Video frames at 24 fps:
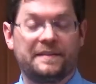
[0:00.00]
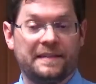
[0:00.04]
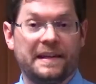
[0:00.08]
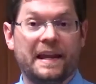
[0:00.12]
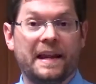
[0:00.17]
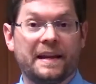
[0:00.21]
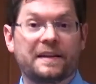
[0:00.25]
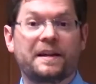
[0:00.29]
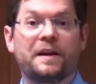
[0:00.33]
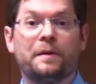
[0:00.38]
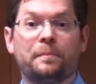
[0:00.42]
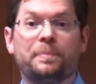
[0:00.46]

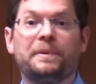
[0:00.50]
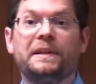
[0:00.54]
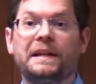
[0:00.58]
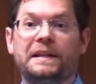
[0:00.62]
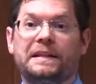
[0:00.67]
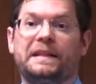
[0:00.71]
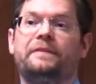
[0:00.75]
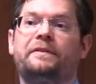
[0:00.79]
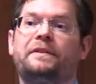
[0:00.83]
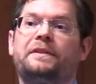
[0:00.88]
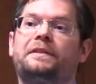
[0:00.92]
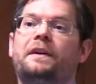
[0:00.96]
incomplete
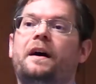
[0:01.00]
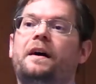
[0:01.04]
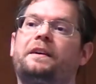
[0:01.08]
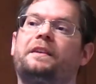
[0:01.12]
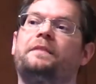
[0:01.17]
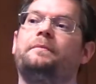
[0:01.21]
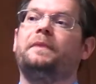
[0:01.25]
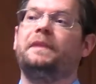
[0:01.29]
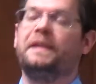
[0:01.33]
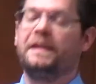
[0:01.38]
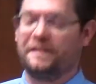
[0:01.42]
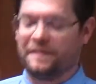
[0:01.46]
living
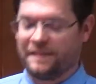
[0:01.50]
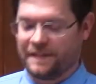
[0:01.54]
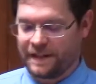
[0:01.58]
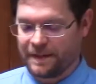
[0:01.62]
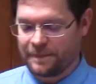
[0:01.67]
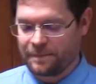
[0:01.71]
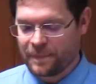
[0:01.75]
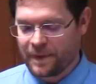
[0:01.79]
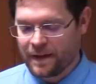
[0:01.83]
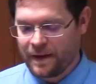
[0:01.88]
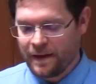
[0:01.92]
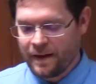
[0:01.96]
document, isn't it?
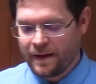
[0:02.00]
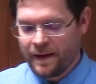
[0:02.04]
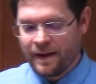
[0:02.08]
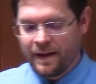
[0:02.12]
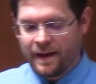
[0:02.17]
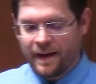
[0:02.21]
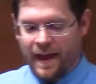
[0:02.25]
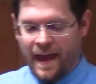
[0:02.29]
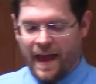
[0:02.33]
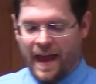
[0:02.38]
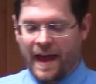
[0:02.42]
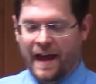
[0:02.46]

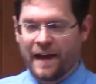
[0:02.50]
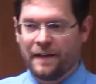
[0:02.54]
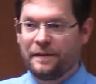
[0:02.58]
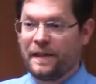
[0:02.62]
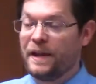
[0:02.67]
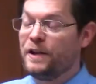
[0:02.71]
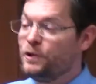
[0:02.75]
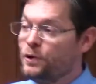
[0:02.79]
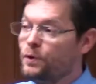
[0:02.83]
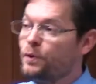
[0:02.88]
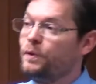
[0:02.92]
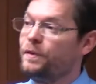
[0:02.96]
And
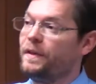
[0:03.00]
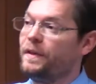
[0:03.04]
they knew